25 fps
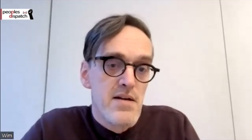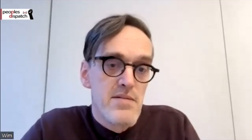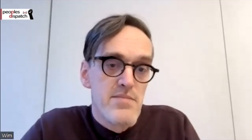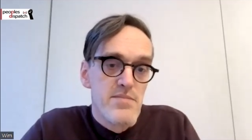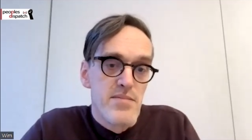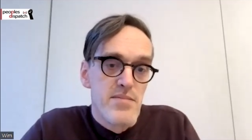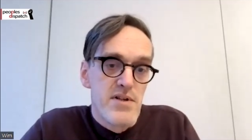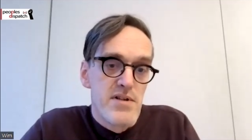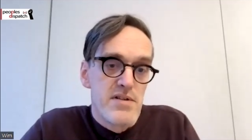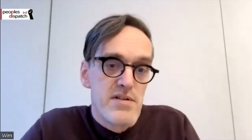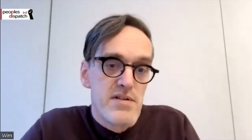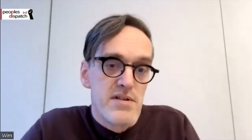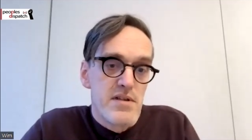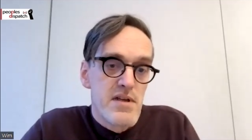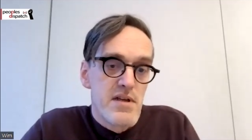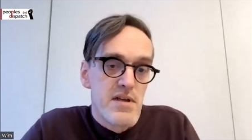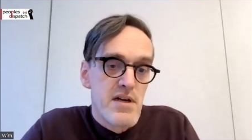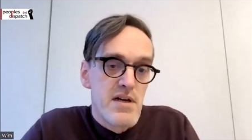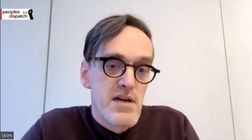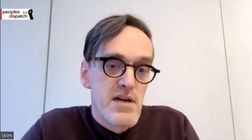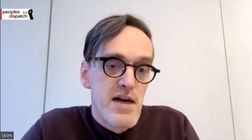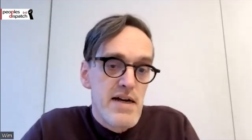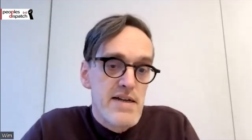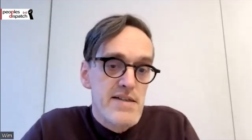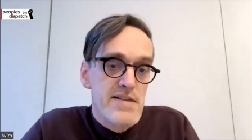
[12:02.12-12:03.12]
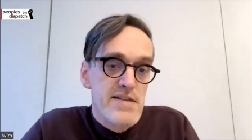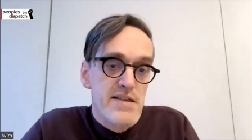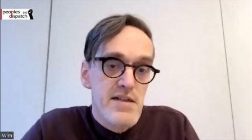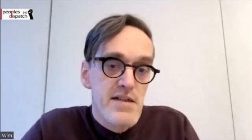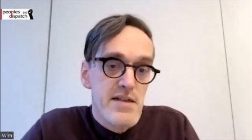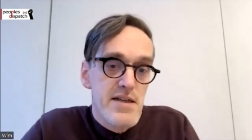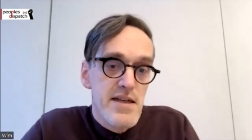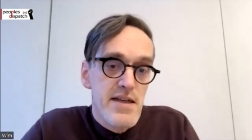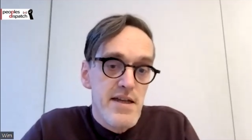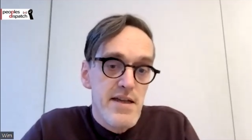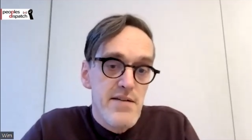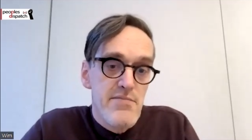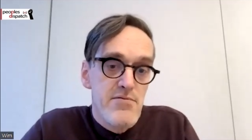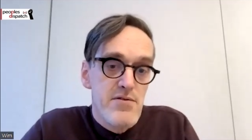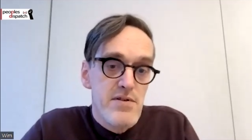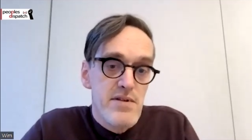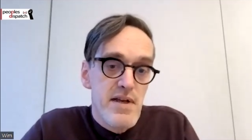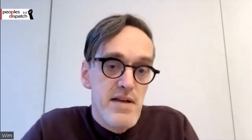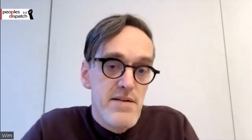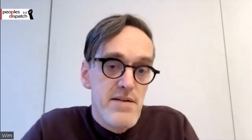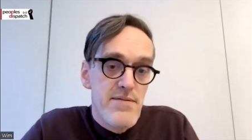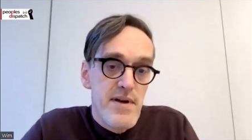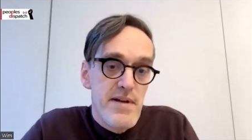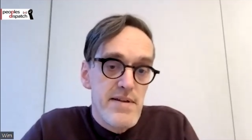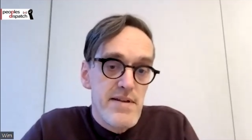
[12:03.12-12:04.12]
but uh, actually he would
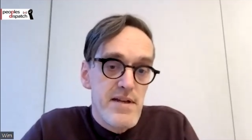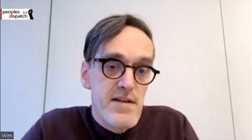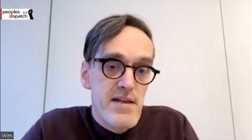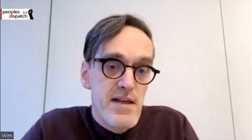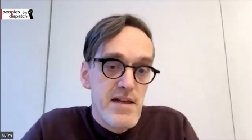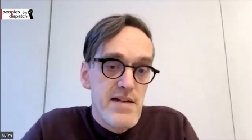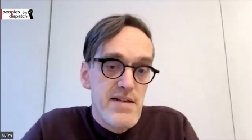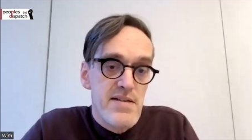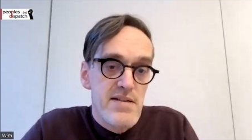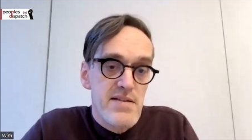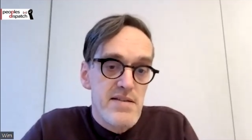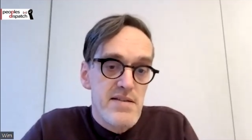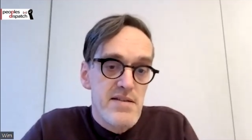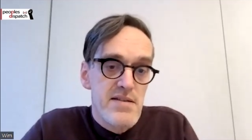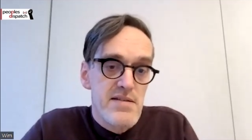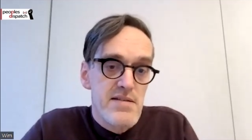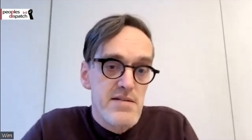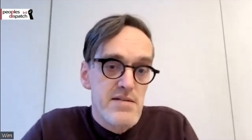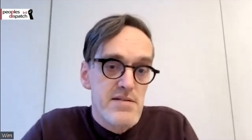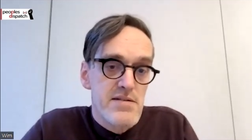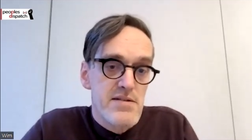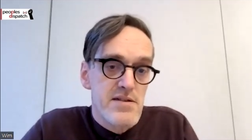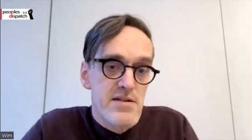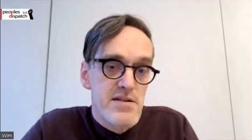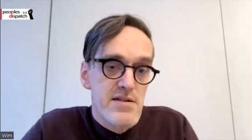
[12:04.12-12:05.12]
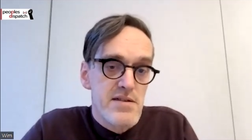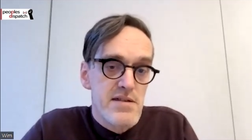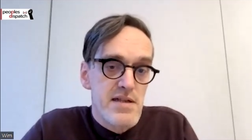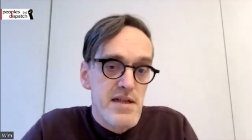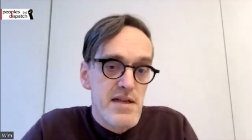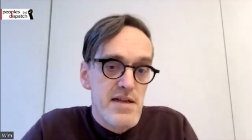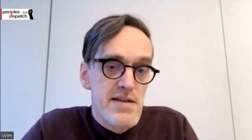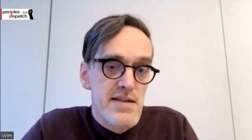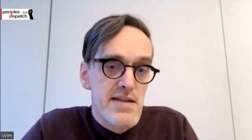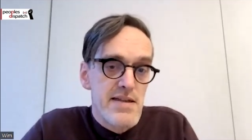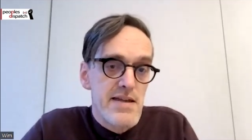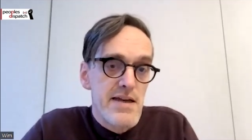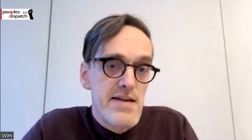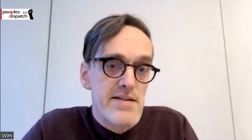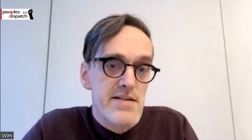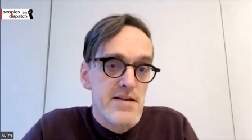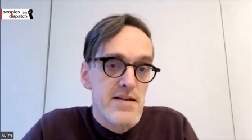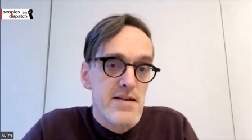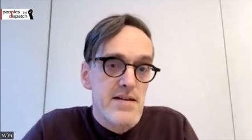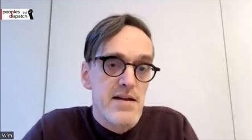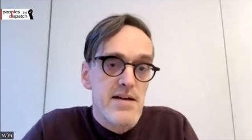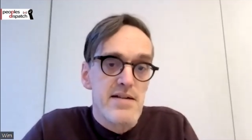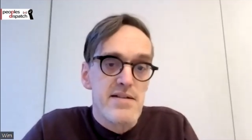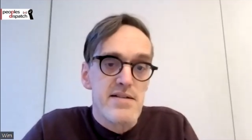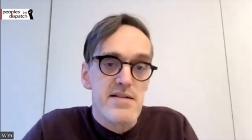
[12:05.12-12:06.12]
have analyzed it just like he
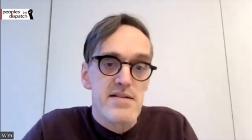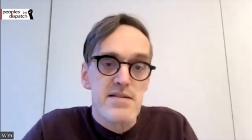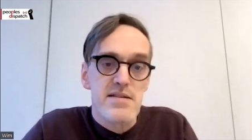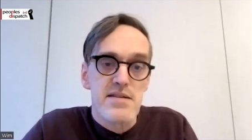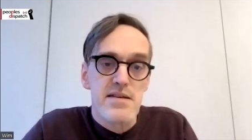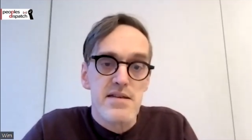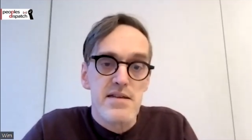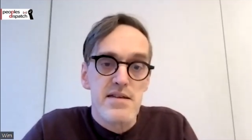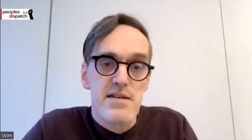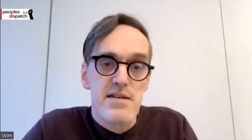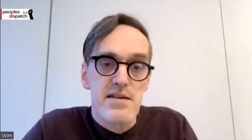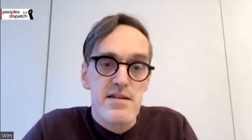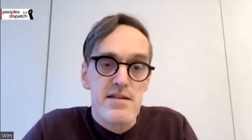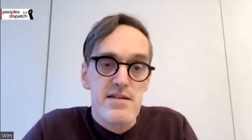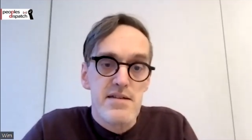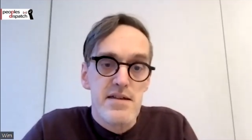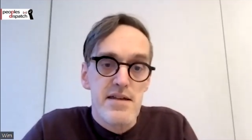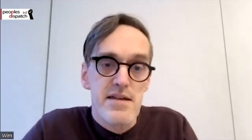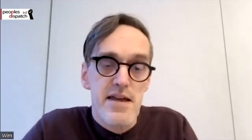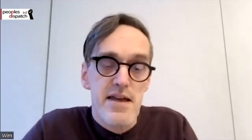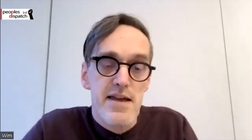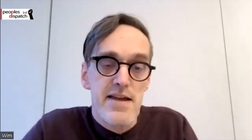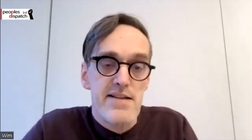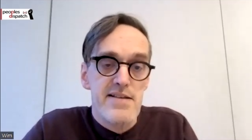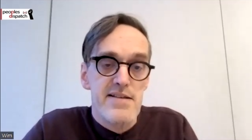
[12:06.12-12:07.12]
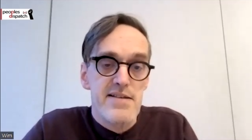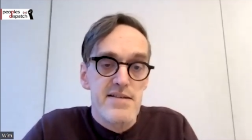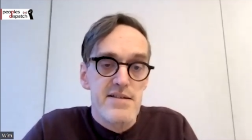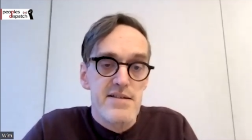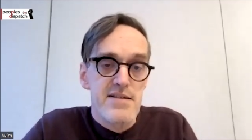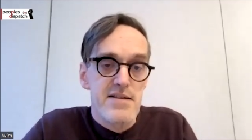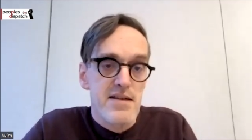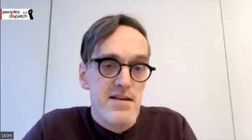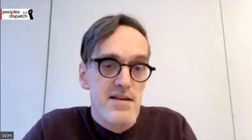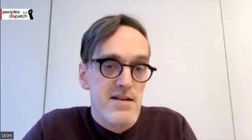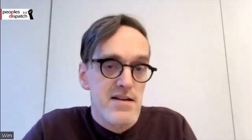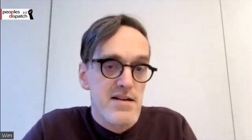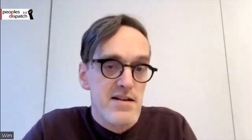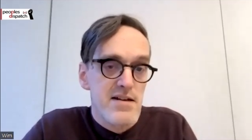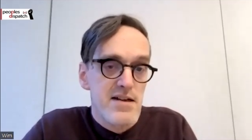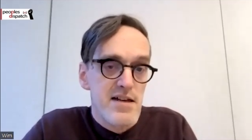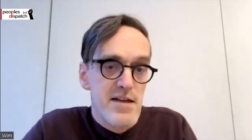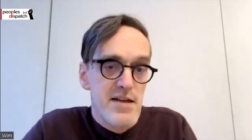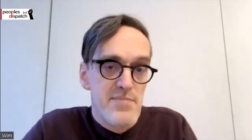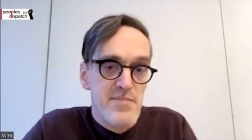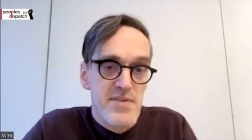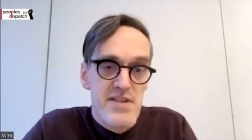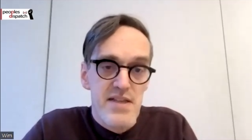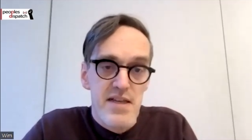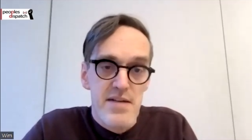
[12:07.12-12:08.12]
analyzed the the aids uh,
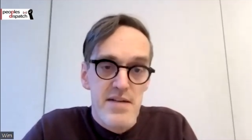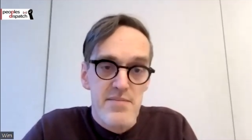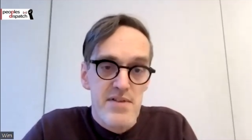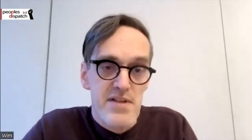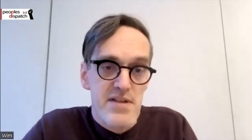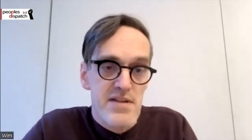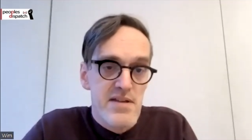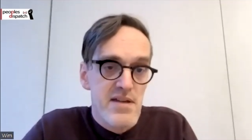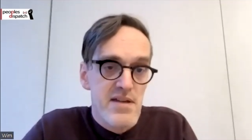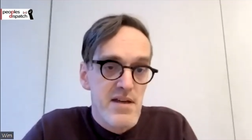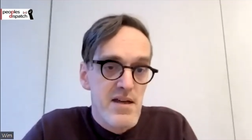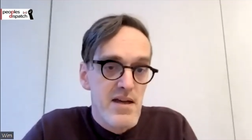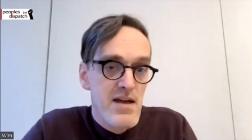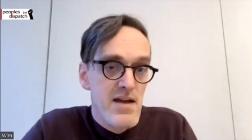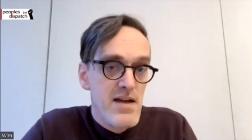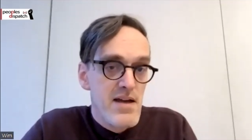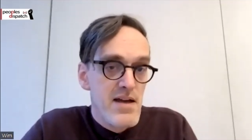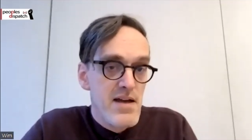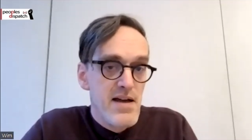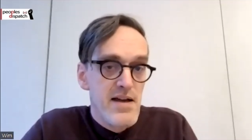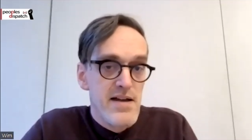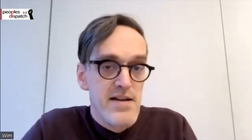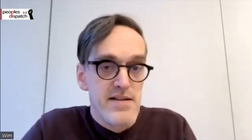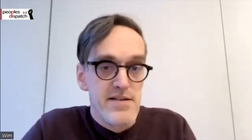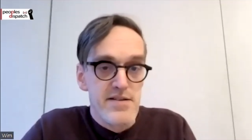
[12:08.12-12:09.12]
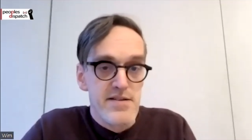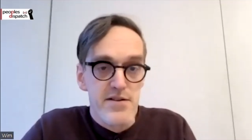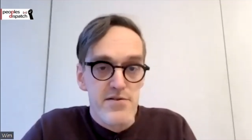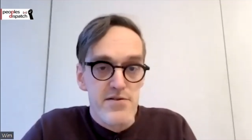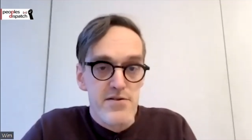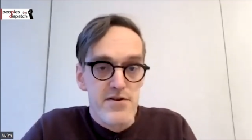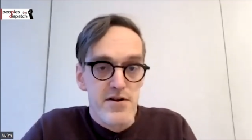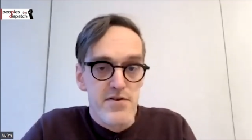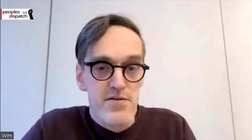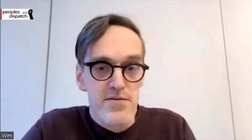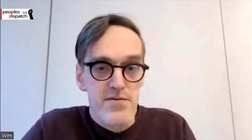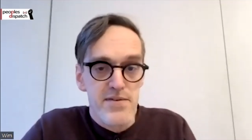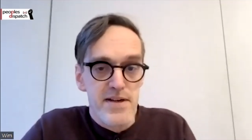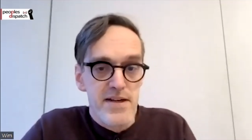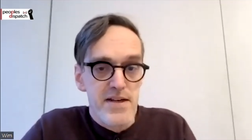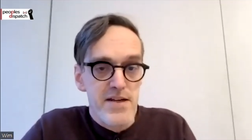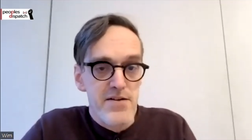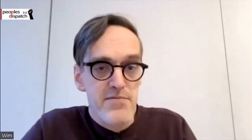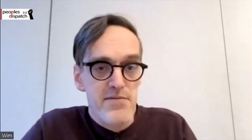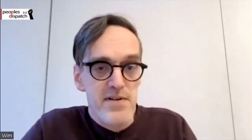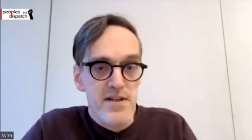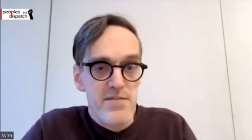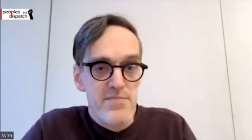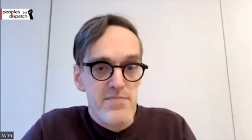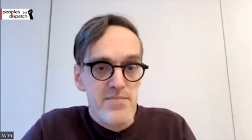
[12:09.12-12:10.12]
epidemic and you know very
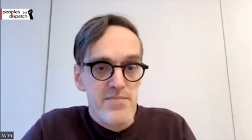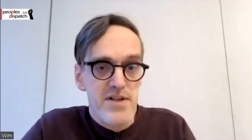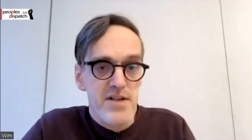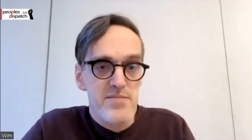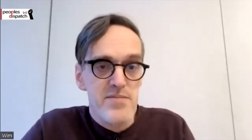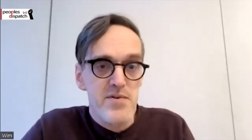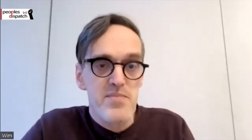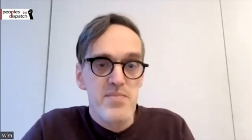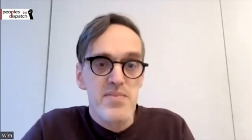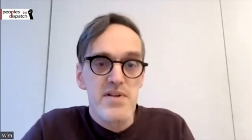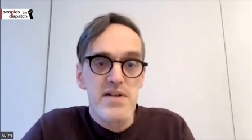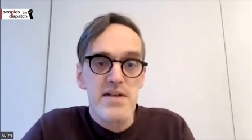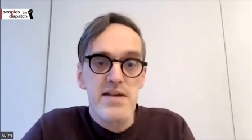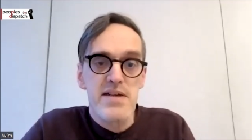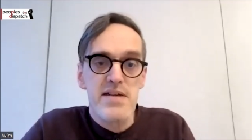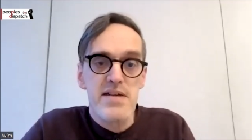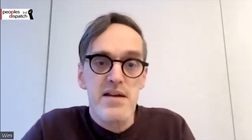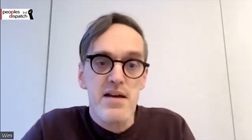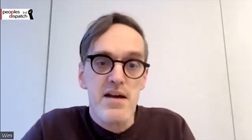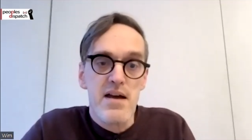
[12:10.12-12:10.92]
well probably